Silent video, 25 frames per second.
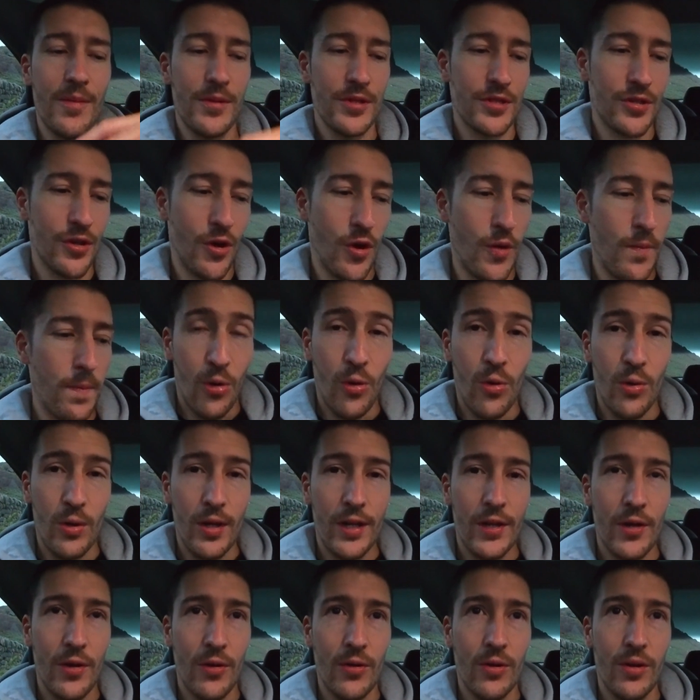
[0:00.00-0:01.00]
So all
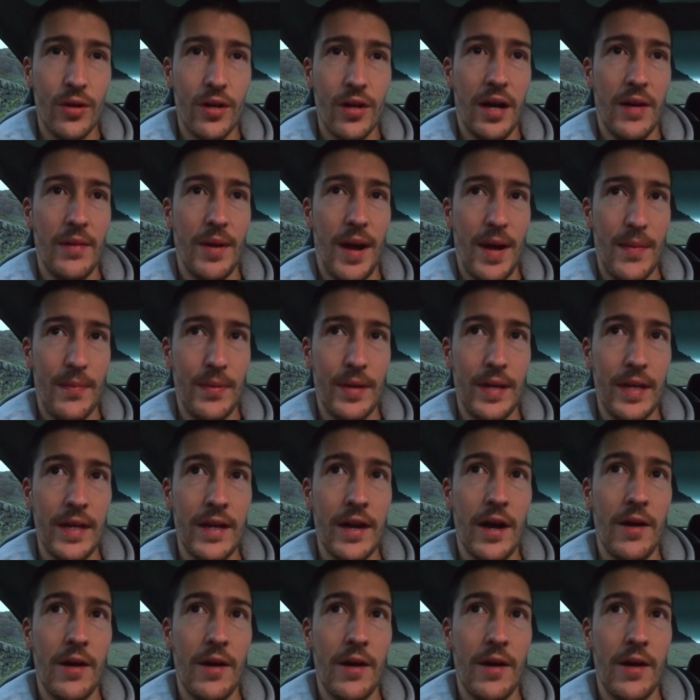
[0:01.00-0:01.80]
in all, I'm happy.